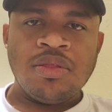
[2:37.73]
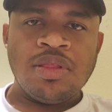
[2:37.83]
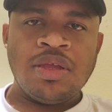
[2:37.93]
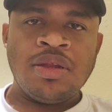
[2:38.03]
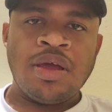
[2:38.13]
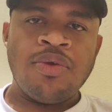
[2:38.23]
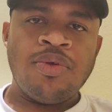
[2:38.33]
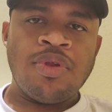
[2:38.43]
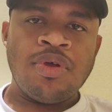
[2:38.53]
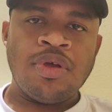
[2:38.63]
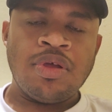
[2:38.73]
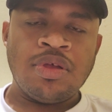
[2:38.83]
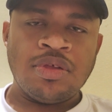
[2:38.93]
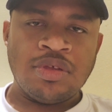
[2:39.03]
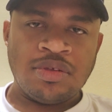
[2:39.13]
Then I will
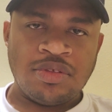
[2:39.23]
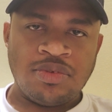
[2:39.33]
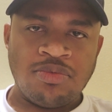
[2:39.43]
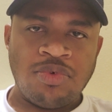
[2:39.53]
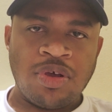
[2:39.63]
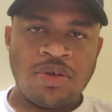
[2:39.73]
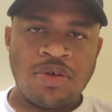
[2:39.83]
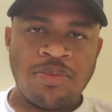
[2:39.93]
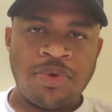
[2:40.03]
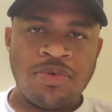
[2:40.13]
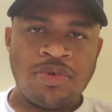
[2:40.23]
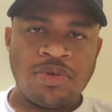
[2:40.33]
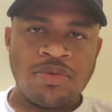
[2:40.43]
walk about